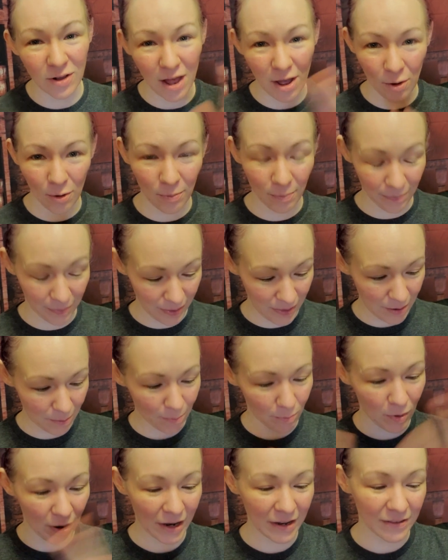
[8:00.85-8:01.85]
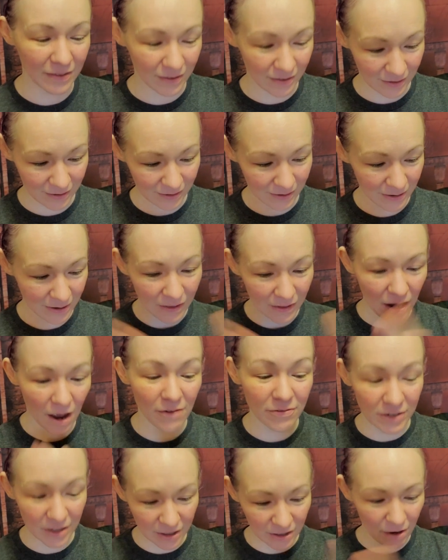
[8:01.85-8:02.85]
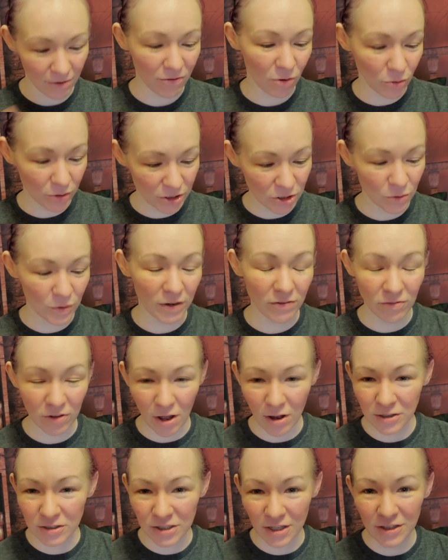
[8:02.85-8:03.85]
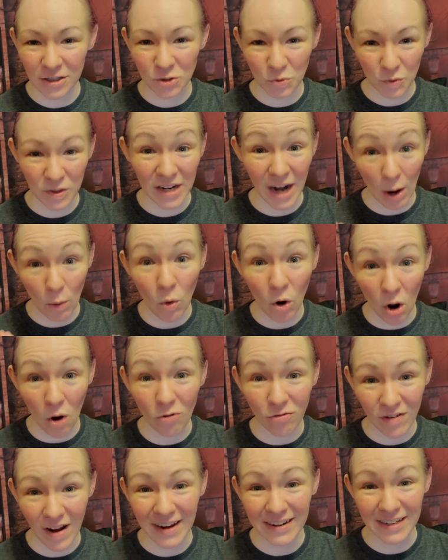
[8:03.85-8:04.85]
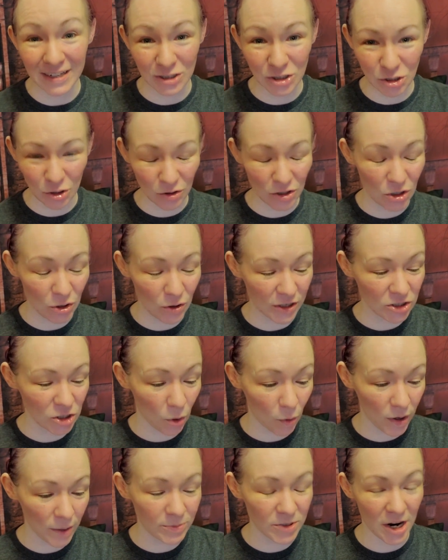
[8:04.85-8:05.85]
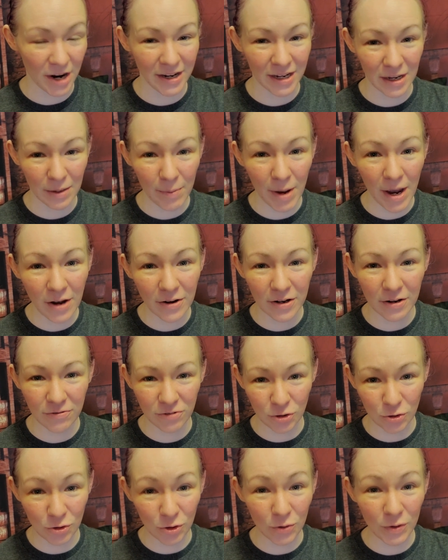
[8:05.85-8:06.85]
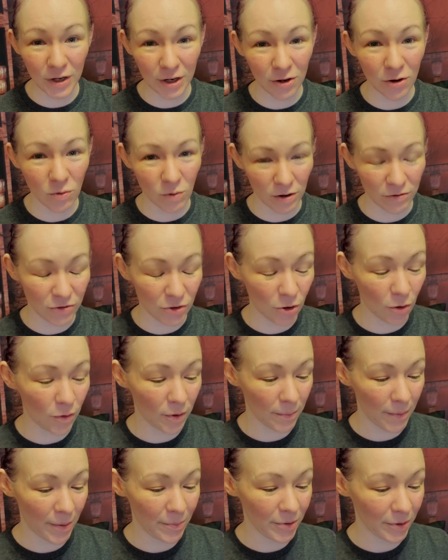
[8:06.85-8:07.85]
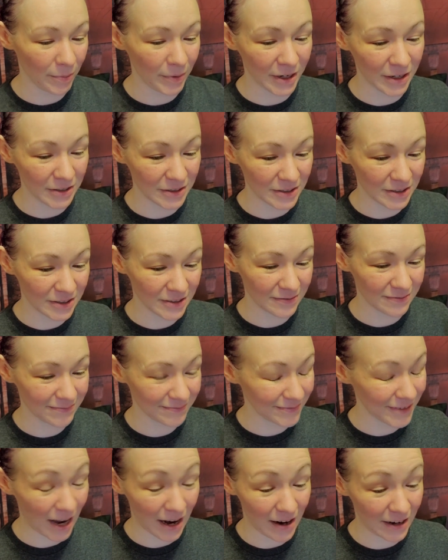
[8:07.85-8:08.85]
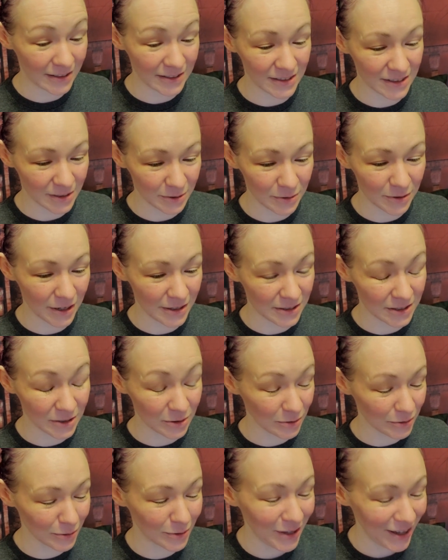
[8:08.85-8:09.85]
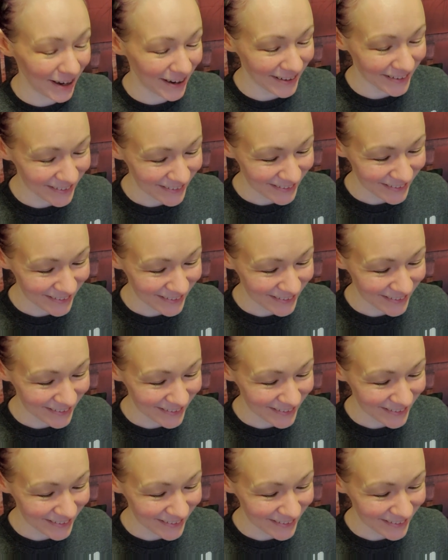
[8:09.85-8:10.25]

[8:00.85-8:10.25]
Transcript: I'll break the, the covenant of only doing vlogs on this one and I will go find it so that you guys know what I'm talking about if you're new here or if you don't remember because... yeah, I still, I still do that.